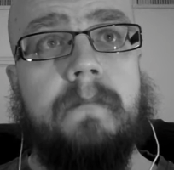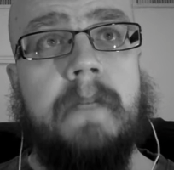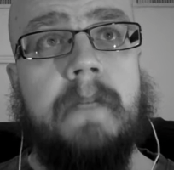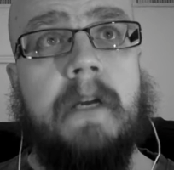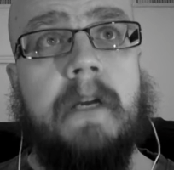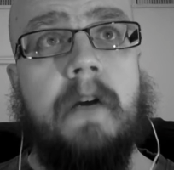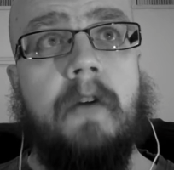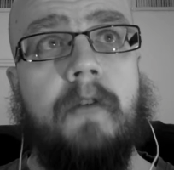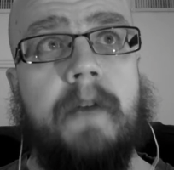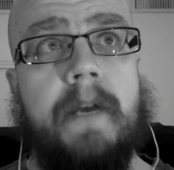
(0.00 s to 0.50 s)

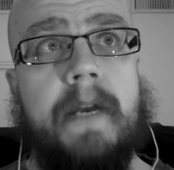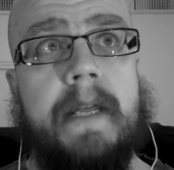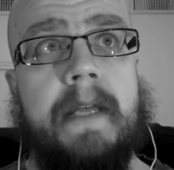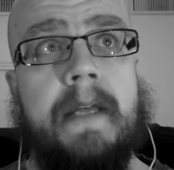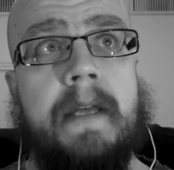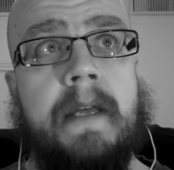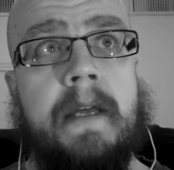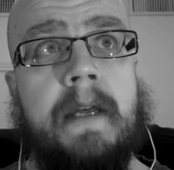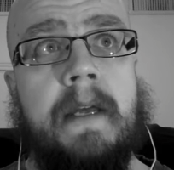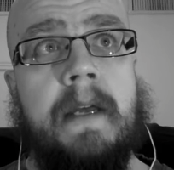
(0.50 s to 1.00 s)

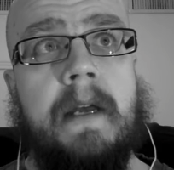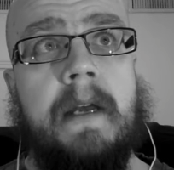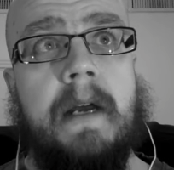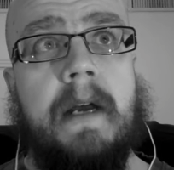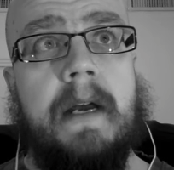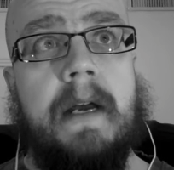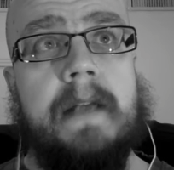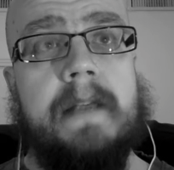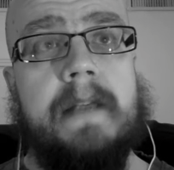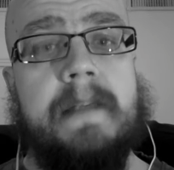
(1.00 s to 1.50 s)
already
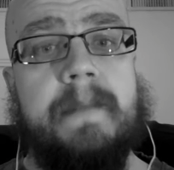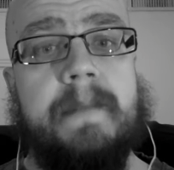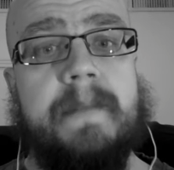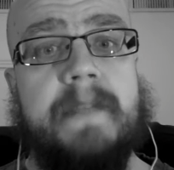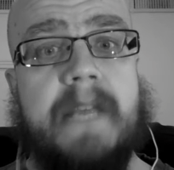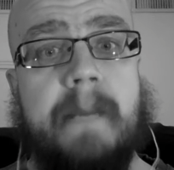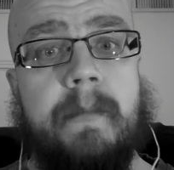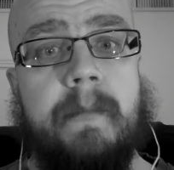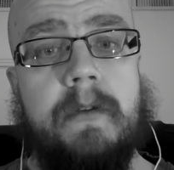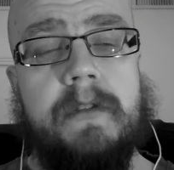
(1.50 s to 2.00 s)
uh, some
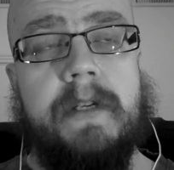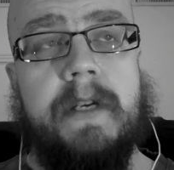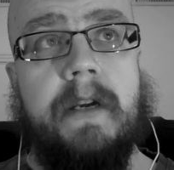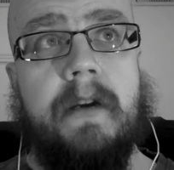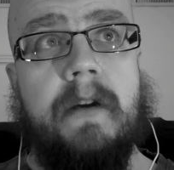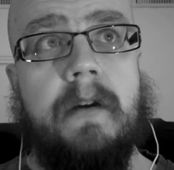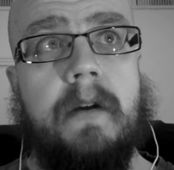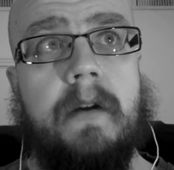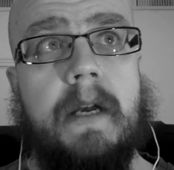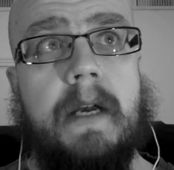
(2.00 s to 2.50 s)
tables
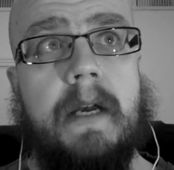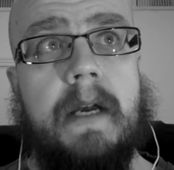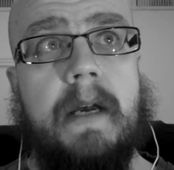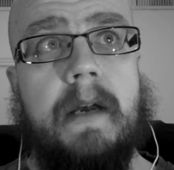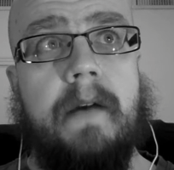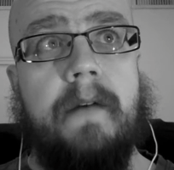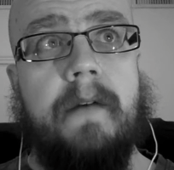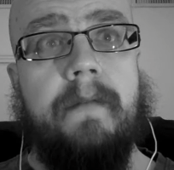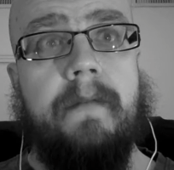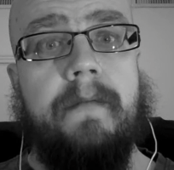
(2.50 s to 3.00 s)
here
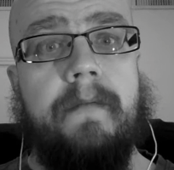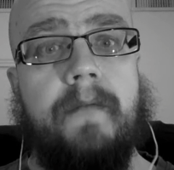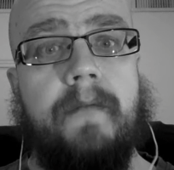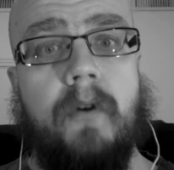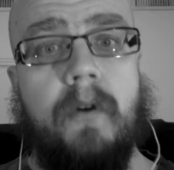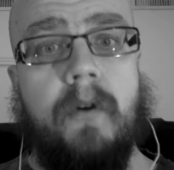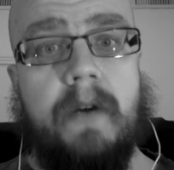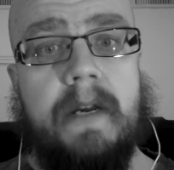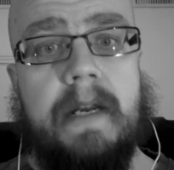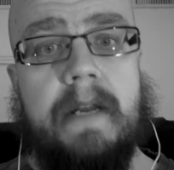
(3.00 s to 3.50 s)
uh,
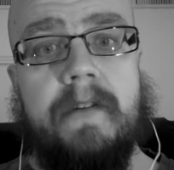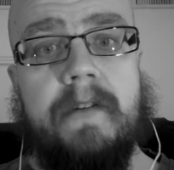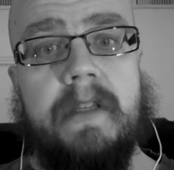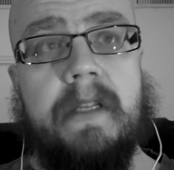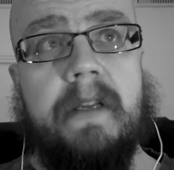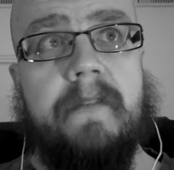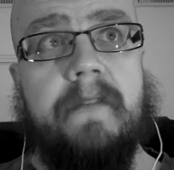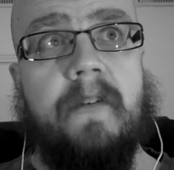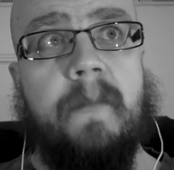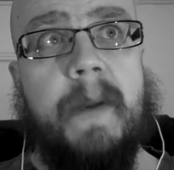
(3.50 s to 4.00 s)
for relevant
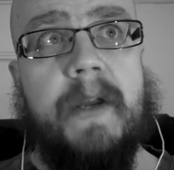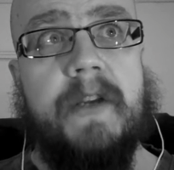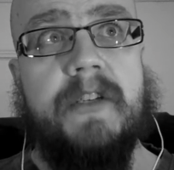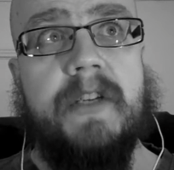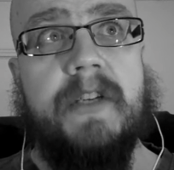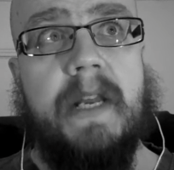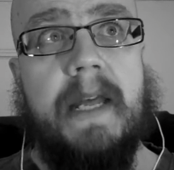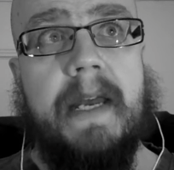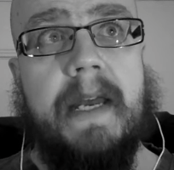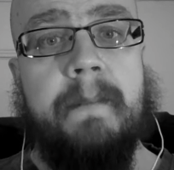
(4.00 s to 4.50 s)

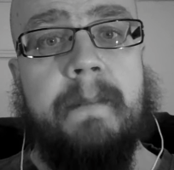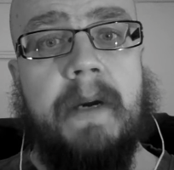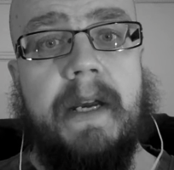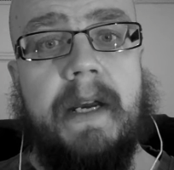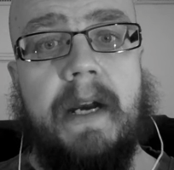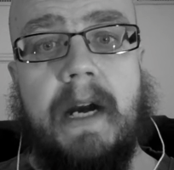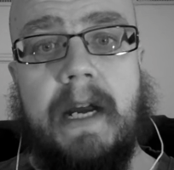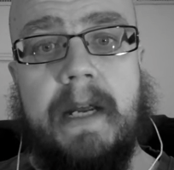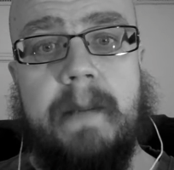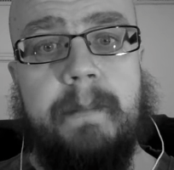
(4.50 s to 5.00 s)
information like
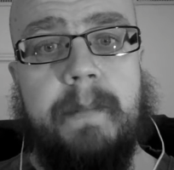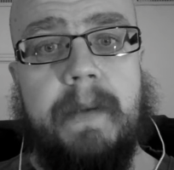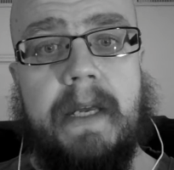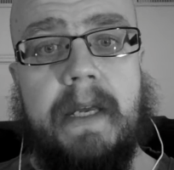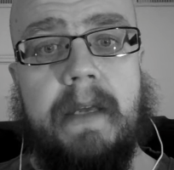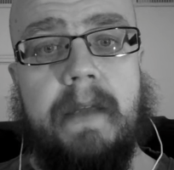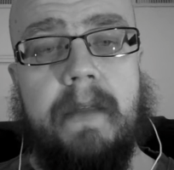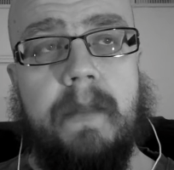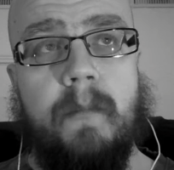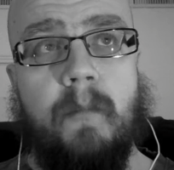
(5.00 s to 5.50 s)
my
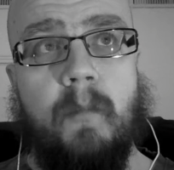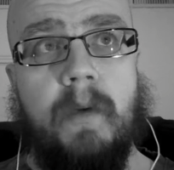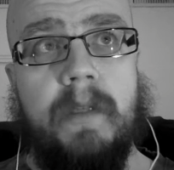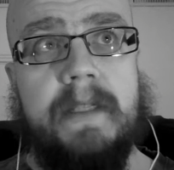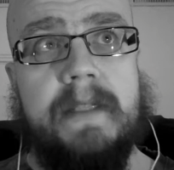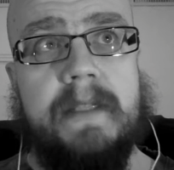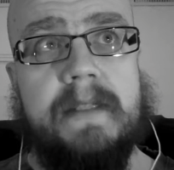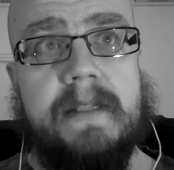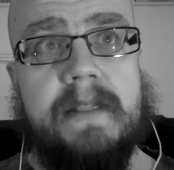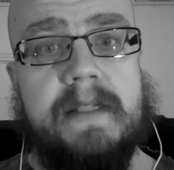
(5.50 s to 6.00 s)
IP,
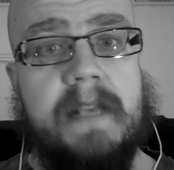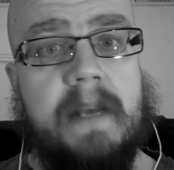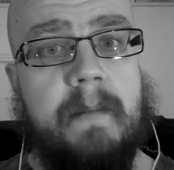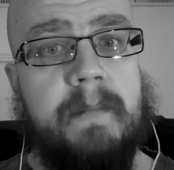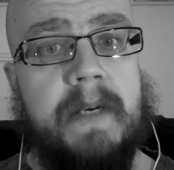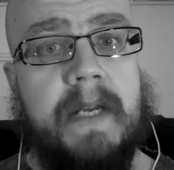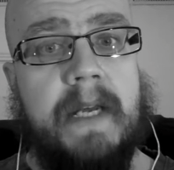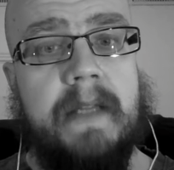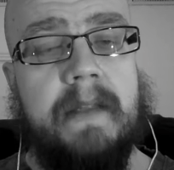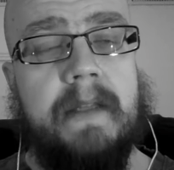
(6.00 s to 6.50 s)
what is the
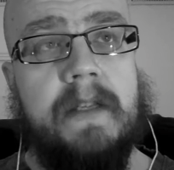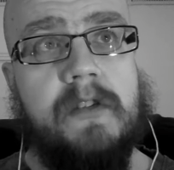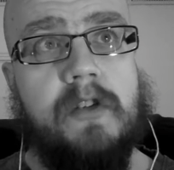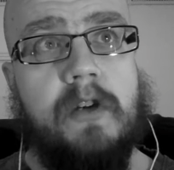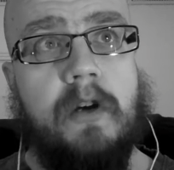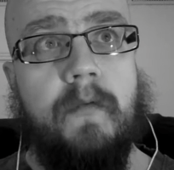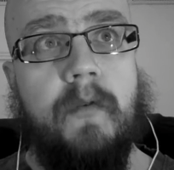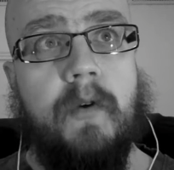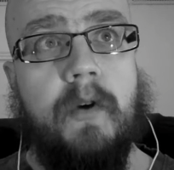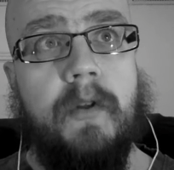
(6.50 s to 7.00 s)
subnet and
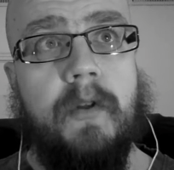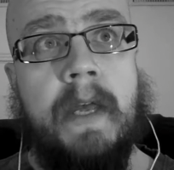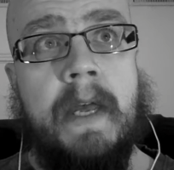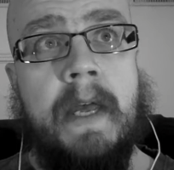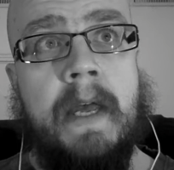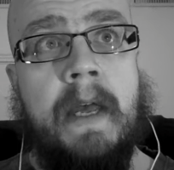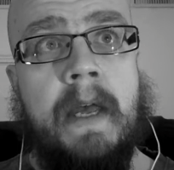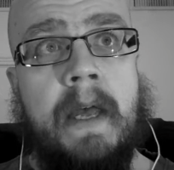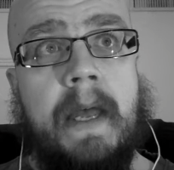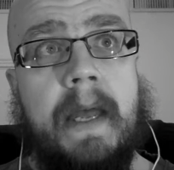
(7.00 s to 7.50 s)
so forth.
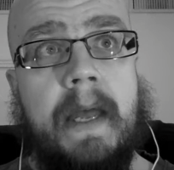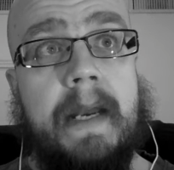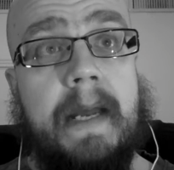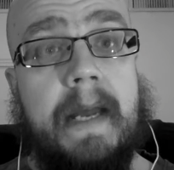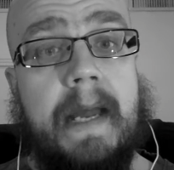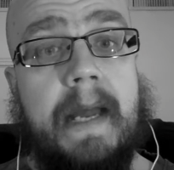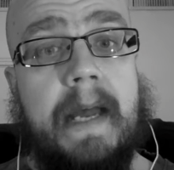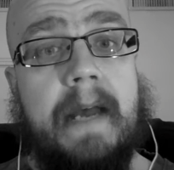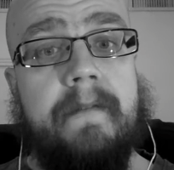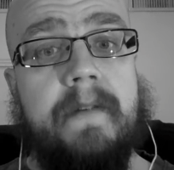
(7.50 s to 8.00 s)
And I
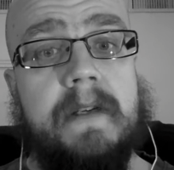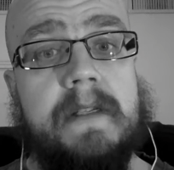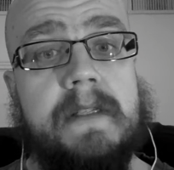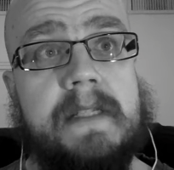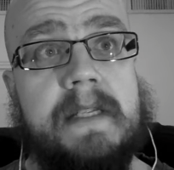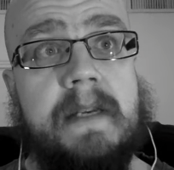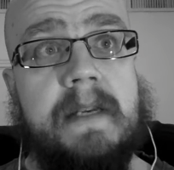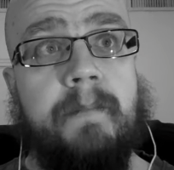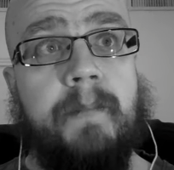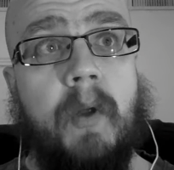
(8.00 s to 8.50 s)
have a
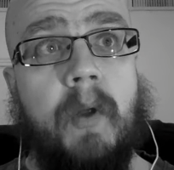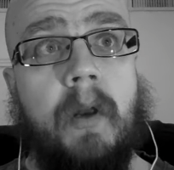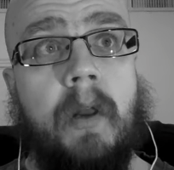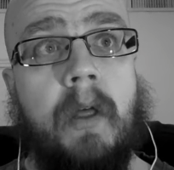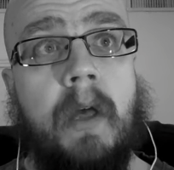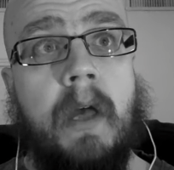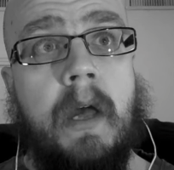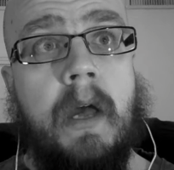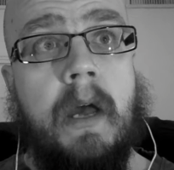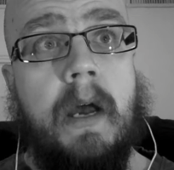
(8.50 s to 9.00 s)

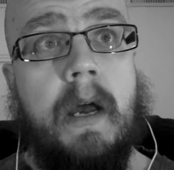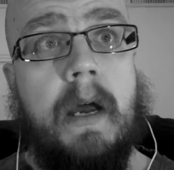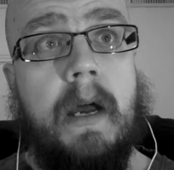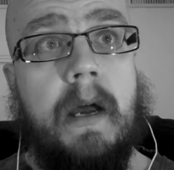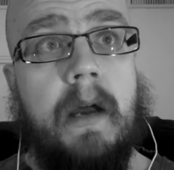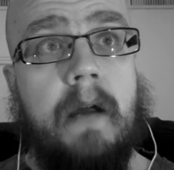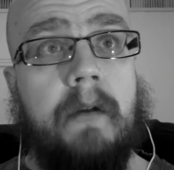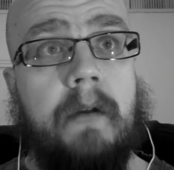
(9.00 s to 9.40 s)
simple, uh,